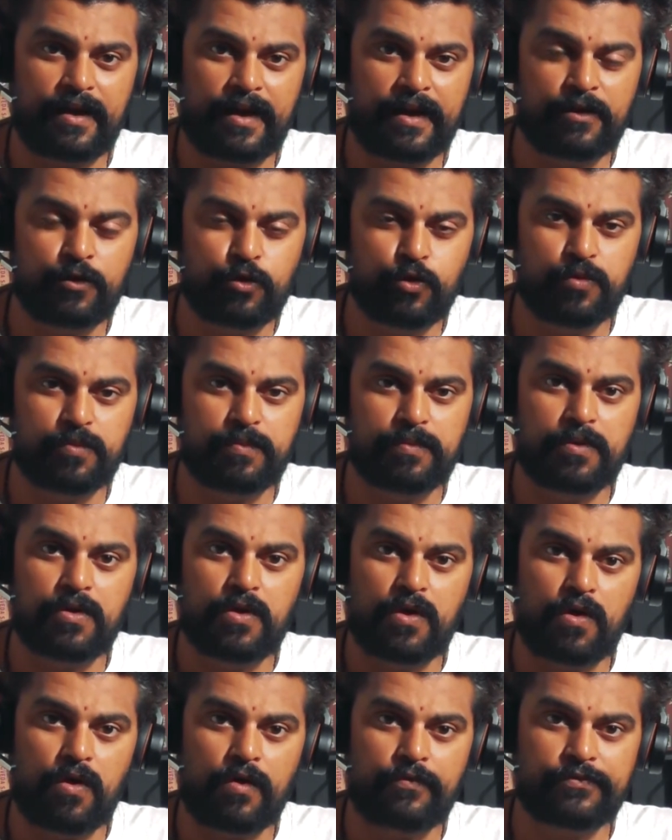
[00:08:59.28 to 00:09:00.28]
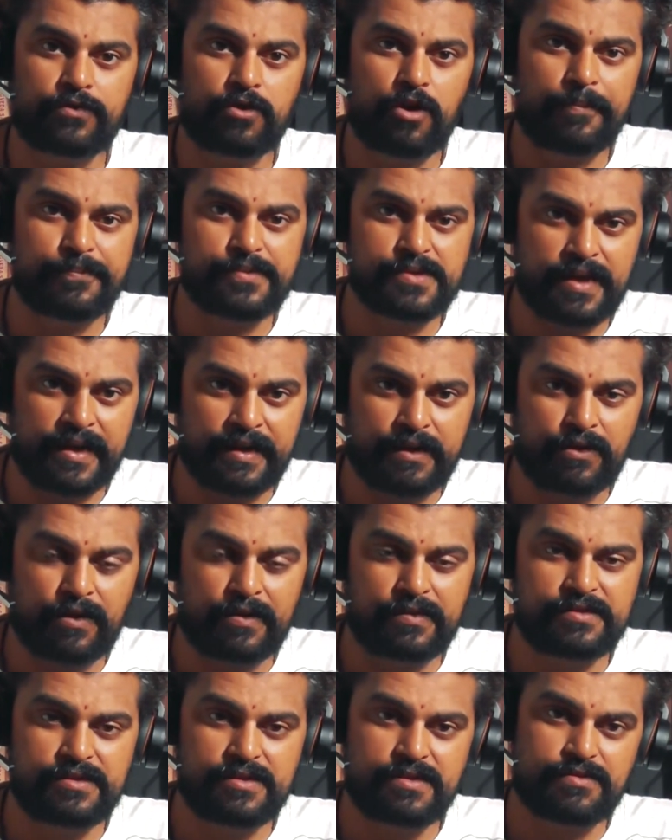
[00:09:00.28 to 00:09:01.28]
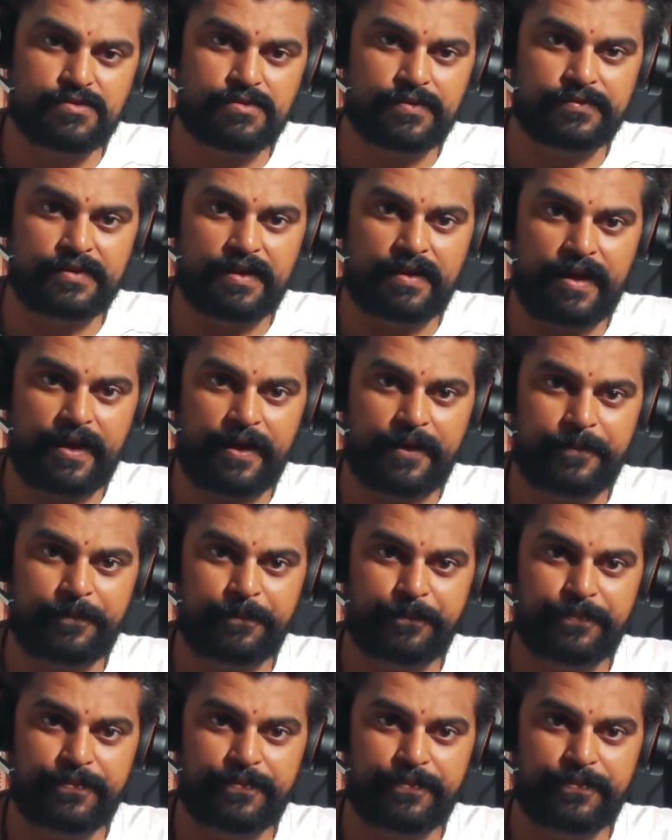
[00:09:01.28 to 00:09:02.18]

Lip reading: a group of top psychologists of the day